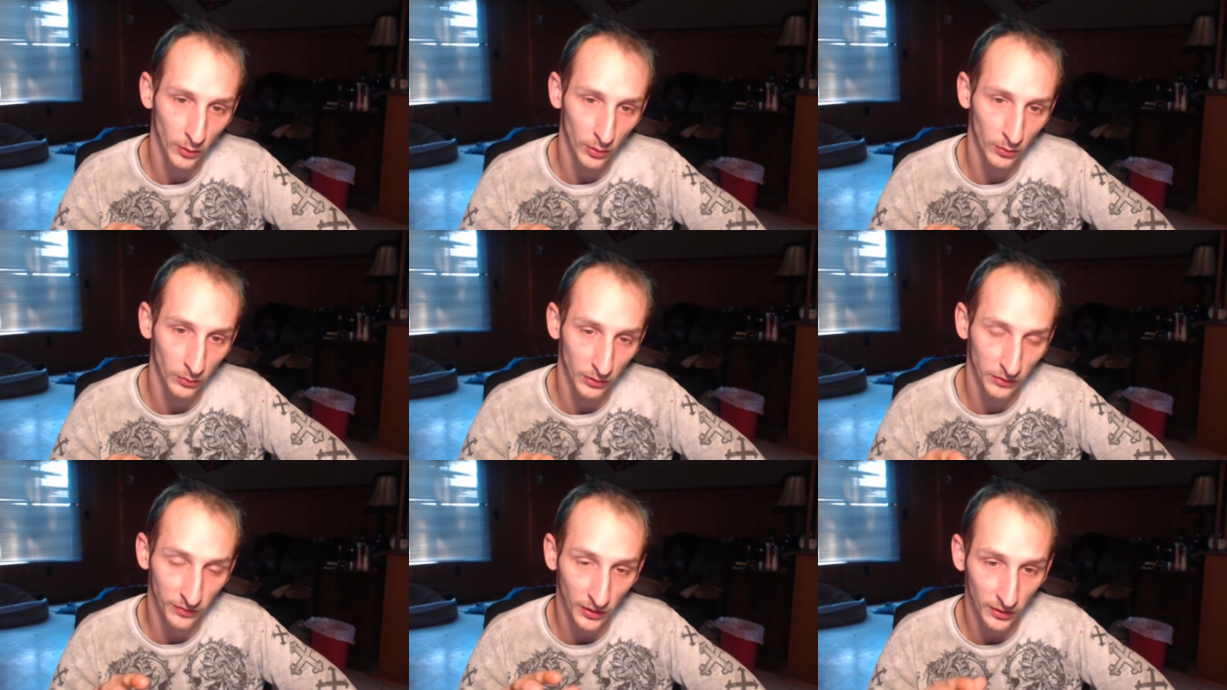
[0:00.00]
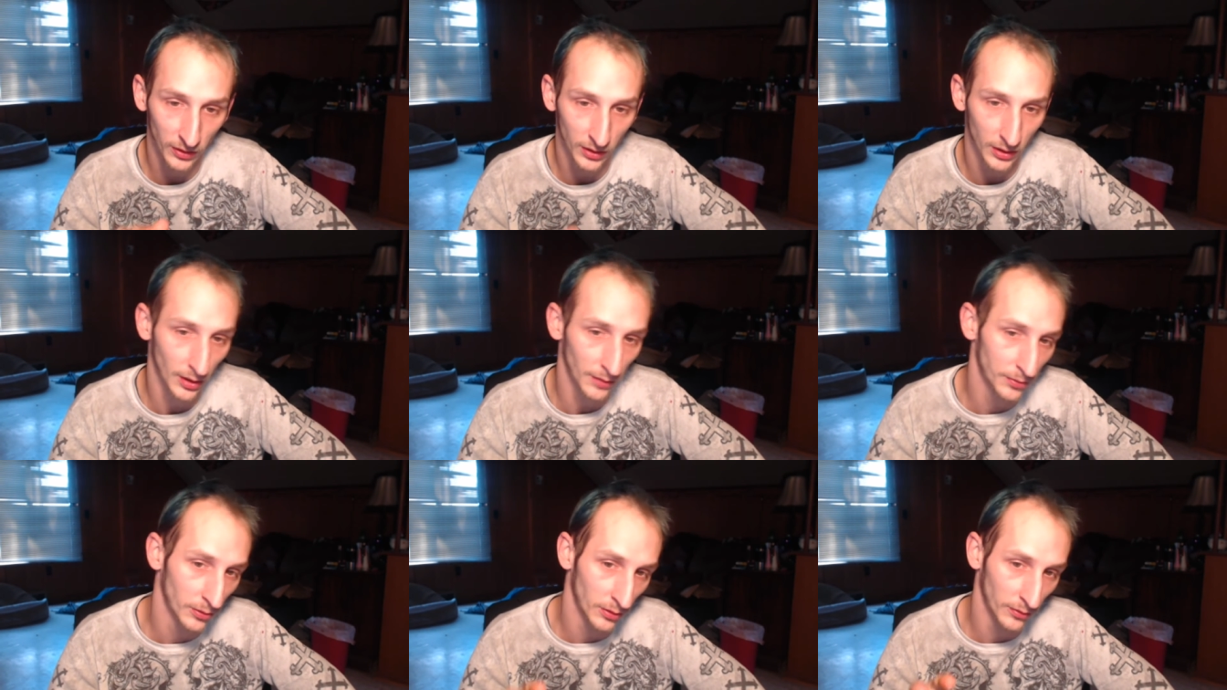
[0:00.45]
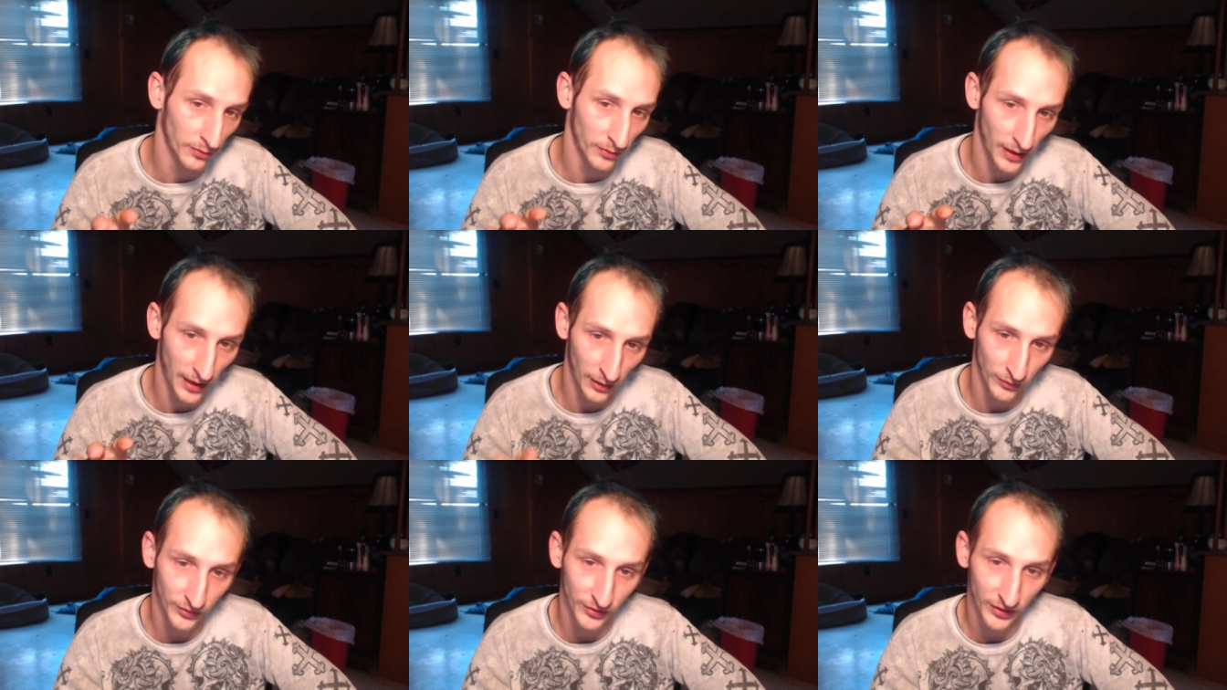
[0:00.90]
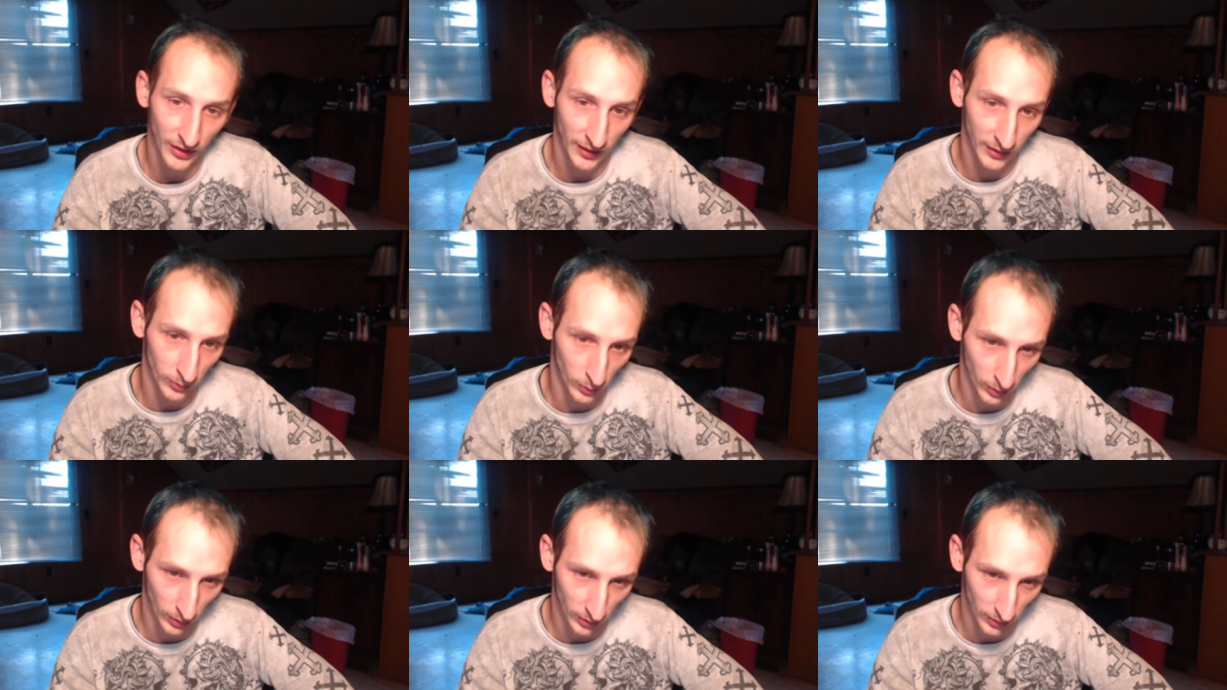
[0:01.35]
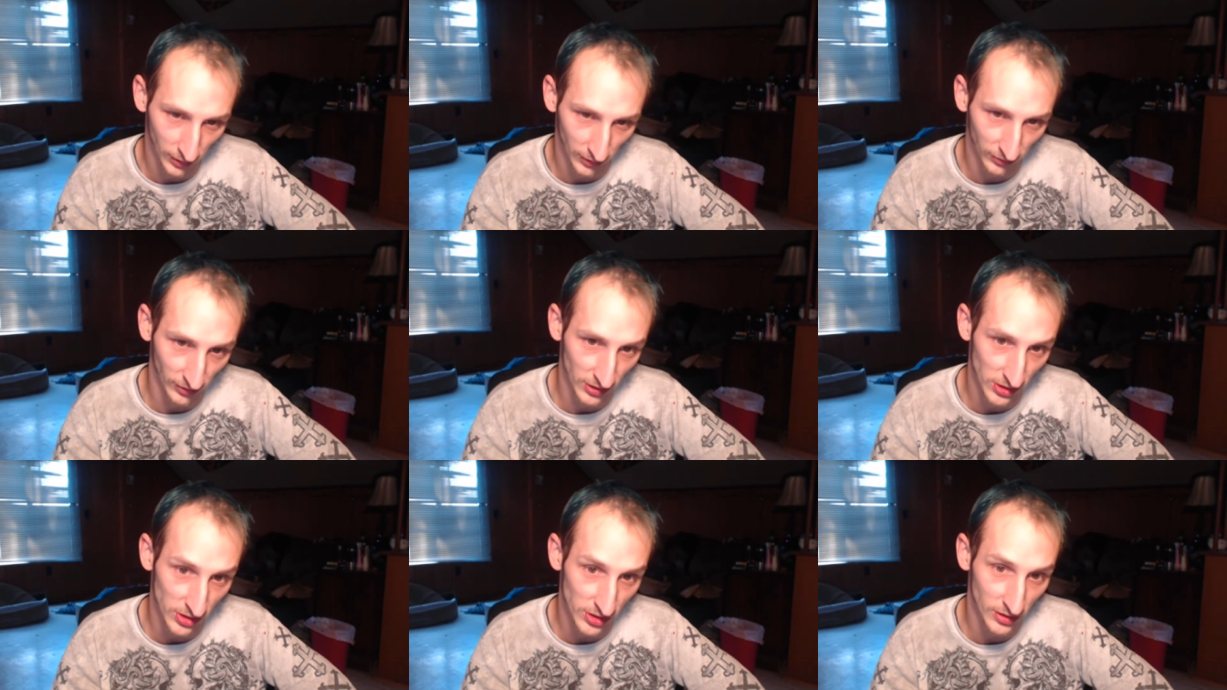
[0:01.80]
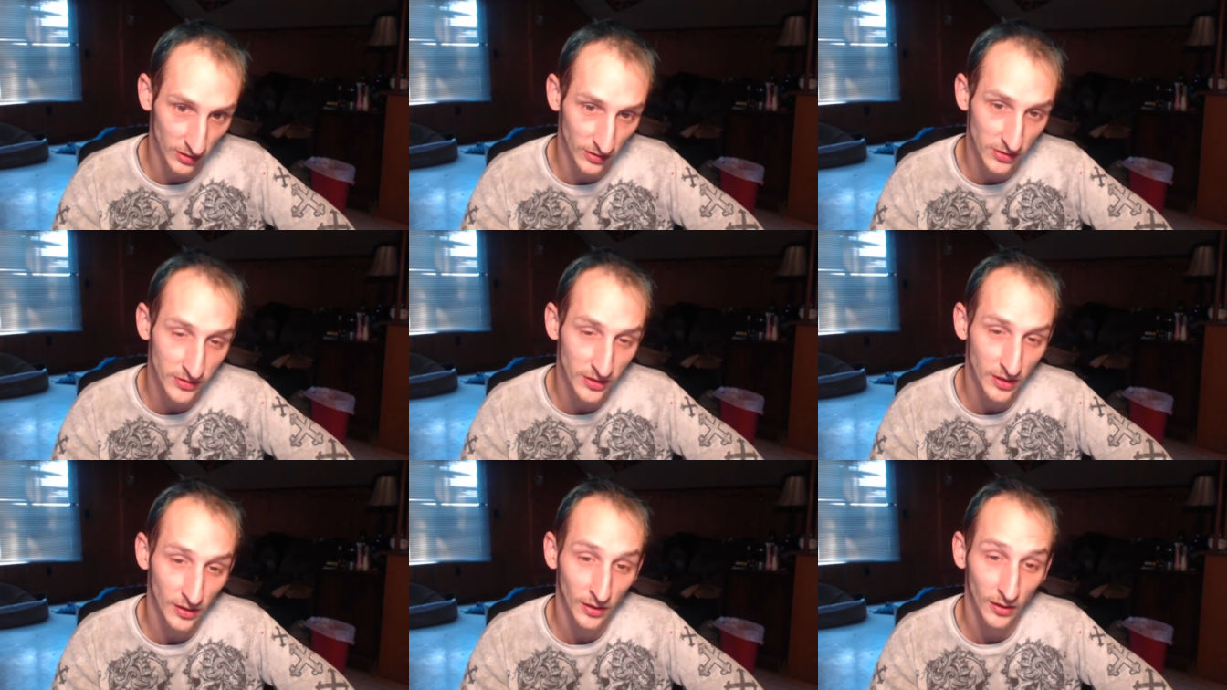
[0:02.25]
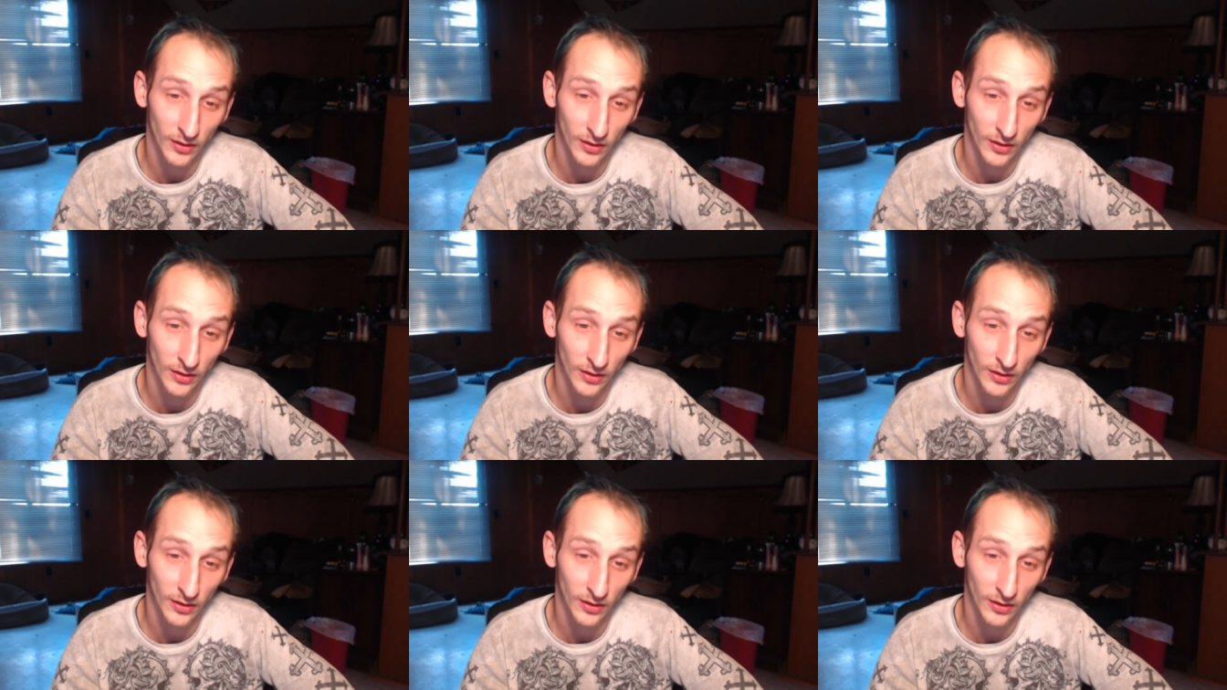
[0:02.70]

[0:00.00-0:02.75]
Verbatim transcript: we found a couple of outside organizations